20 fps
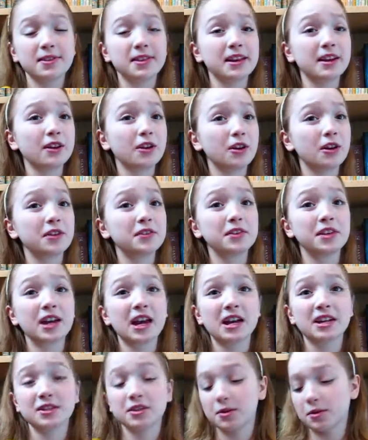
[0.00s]
think all of you
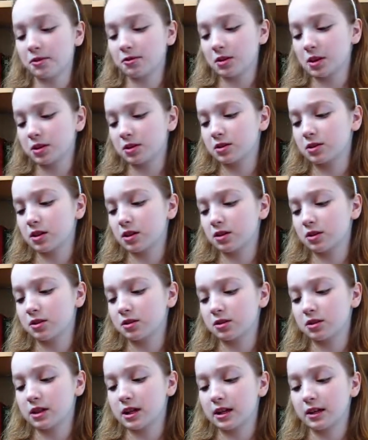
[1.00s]
guys know what Rockstar
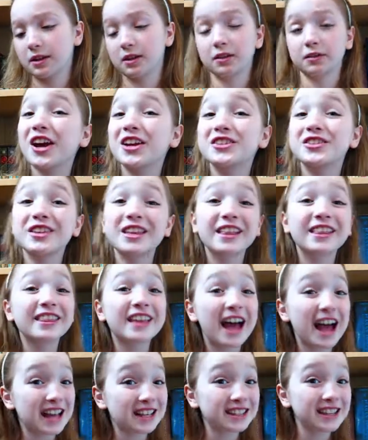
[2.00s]
looks like. So the
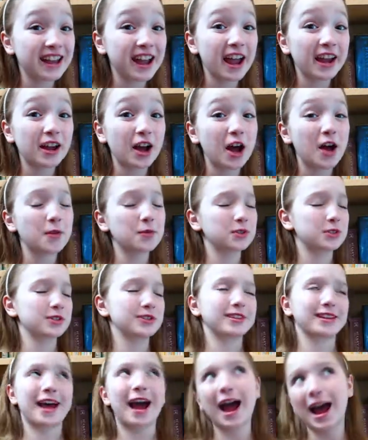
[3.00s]
last thing I got, which
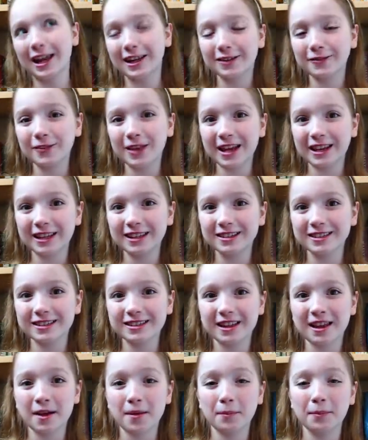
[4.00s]
is kind of like a
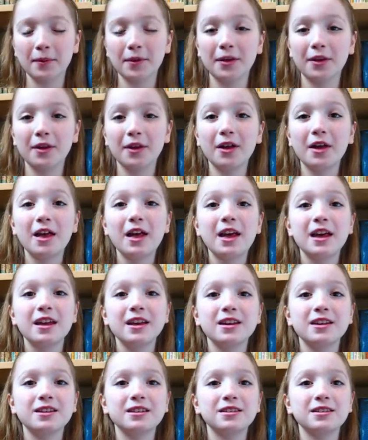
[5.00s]
sample,
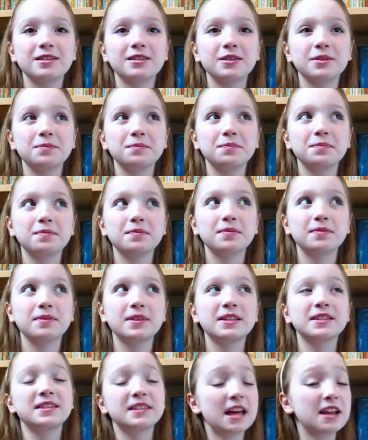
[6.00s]
is
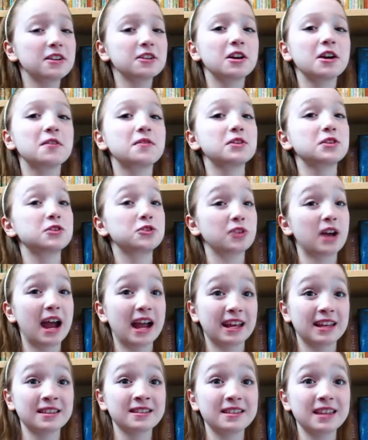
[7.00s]
the center of a
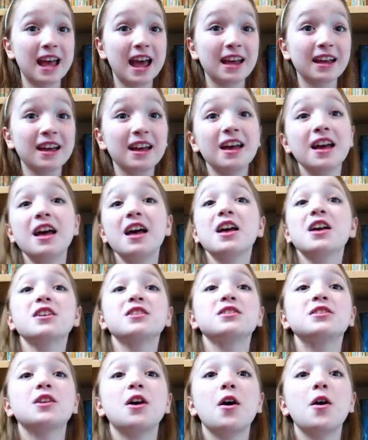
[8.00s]
dragon's egg.
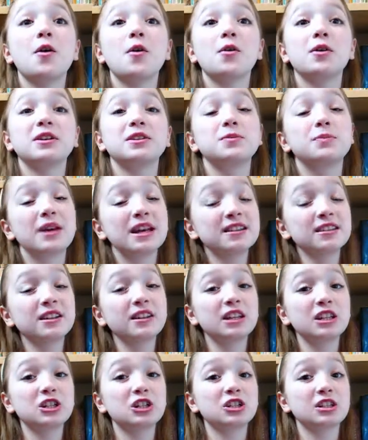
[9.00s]
So it's
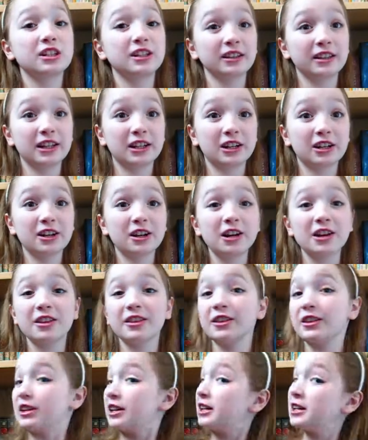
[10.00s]
basically just glitter.
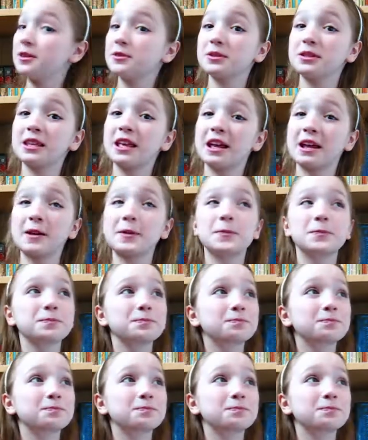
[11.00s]
The lady was like,